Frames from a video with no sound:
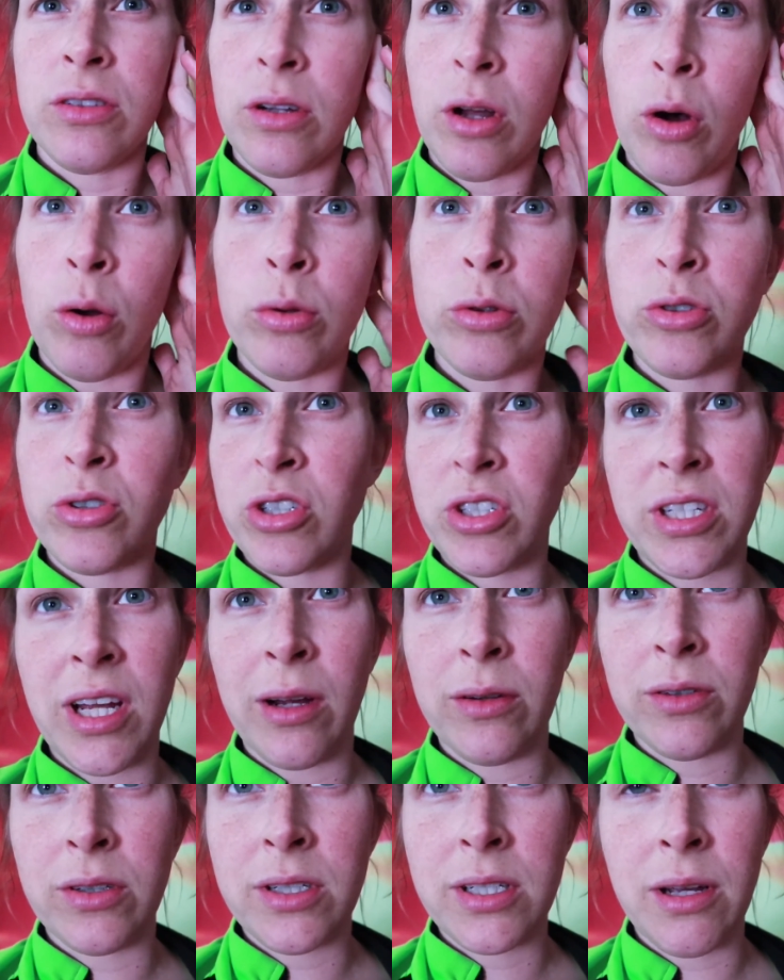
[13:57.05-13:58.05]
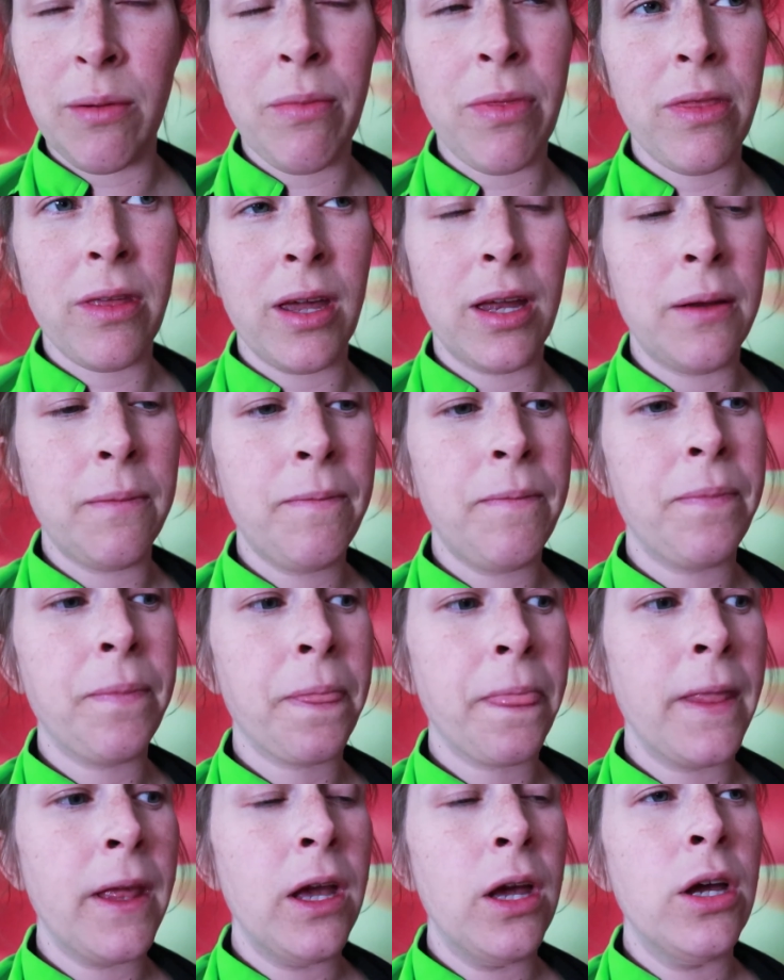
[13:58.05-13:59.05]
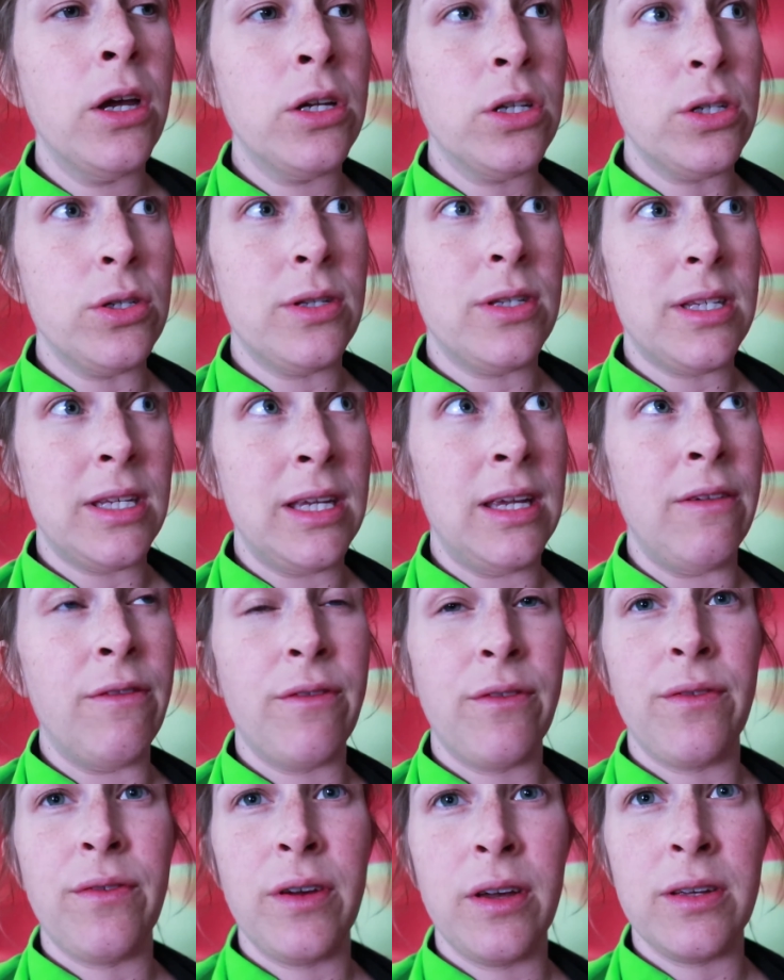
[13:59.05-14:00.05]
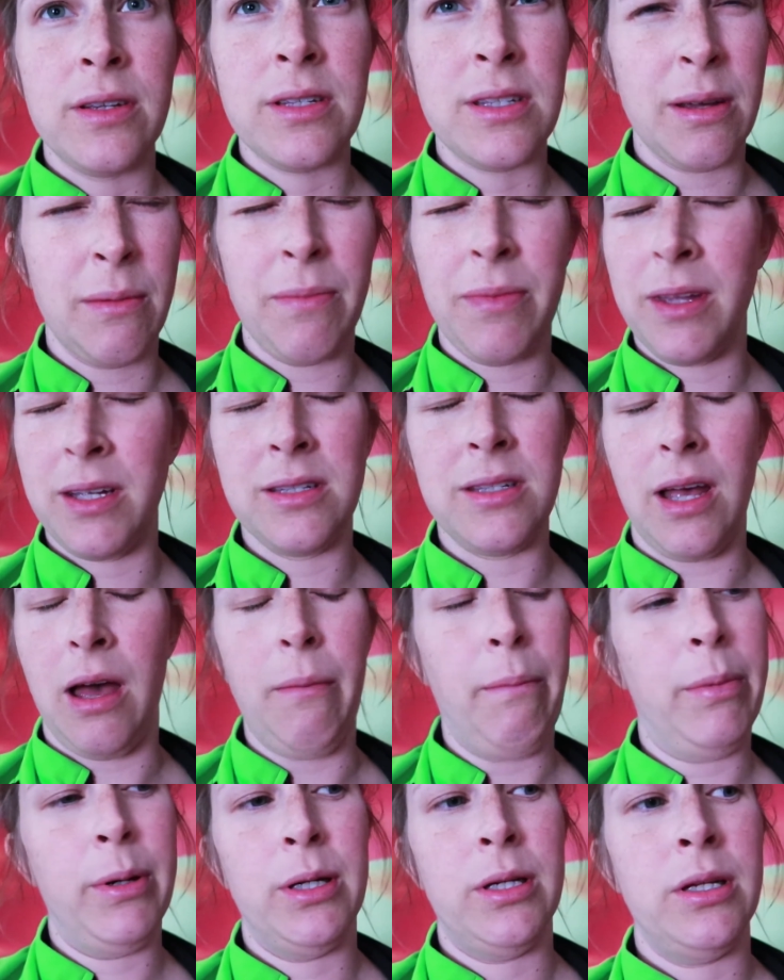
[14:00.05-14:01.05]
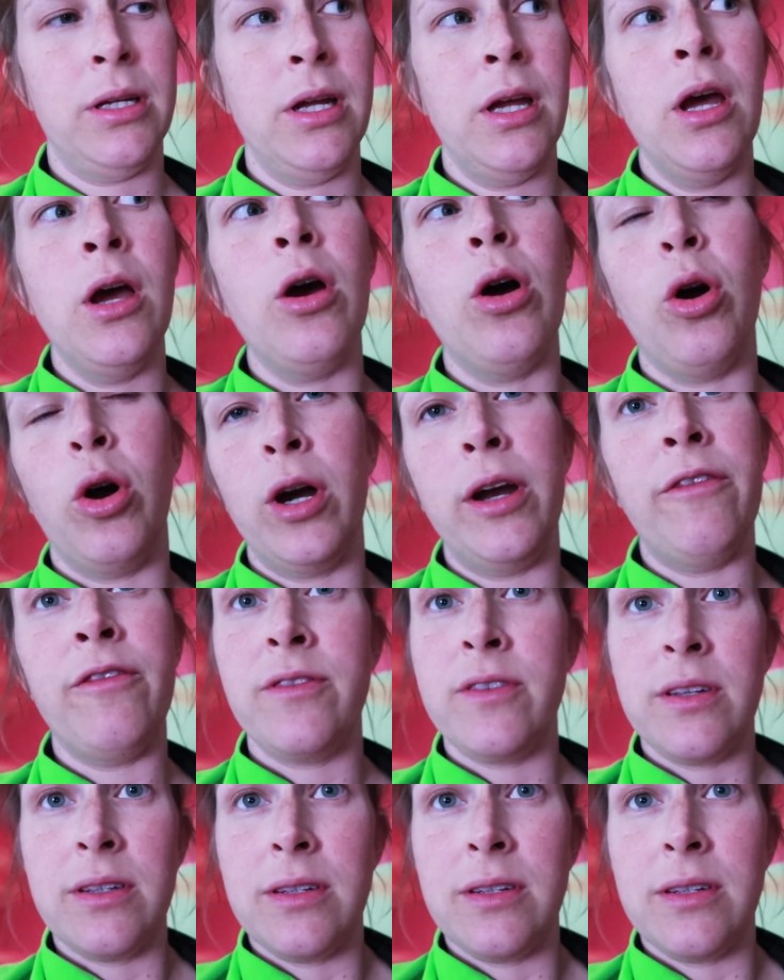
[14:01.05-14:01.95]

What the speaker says: ultrasound or something, to see if something's up, or if